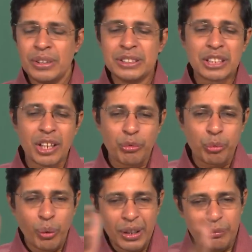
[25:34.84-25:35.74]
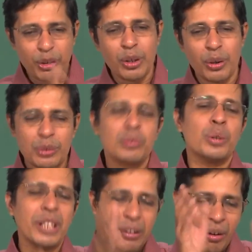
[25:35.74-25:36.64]
instead of one fellow
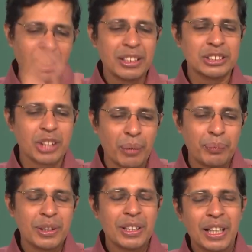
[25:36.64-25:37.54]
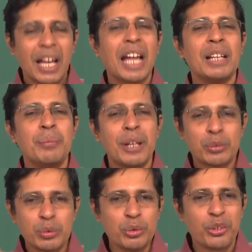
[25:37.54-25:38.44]
doing all the job, I will
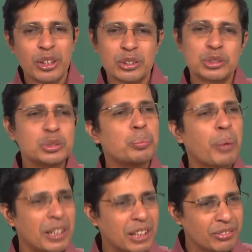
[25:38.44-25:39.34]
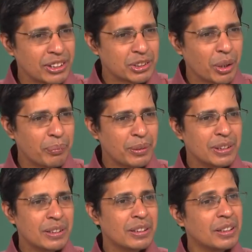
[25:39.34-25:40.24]
make two fellows do part of the job
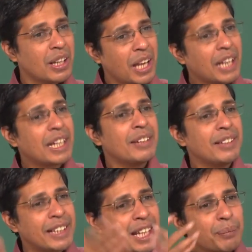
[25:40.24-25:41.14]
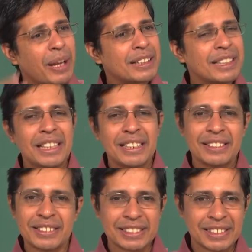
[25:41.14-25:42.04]
and I will take back the
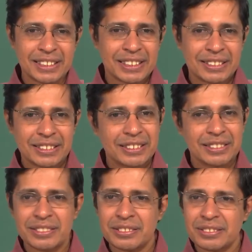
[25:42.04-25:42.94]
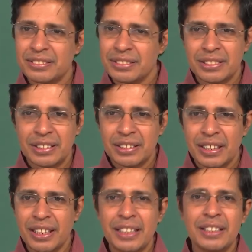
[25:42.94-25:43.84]
result,
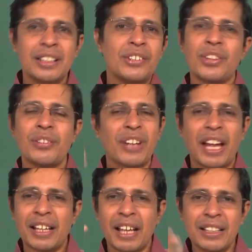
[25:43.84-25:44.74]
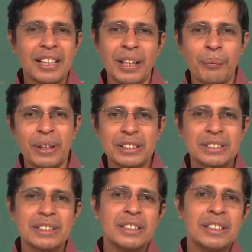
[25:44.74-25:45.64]
correct. So, if I had 100
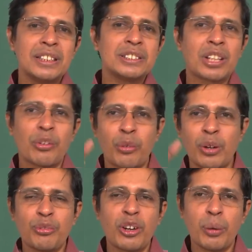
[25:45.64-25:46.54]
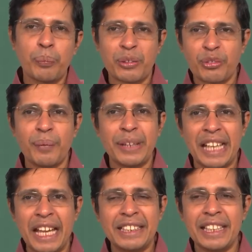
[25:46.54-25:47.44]
numbers instead of one fellow performing
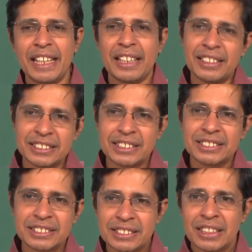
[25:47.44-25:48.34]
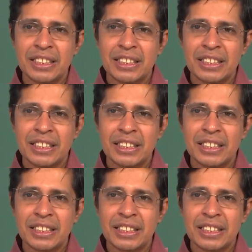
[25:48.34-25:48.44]
99 additions,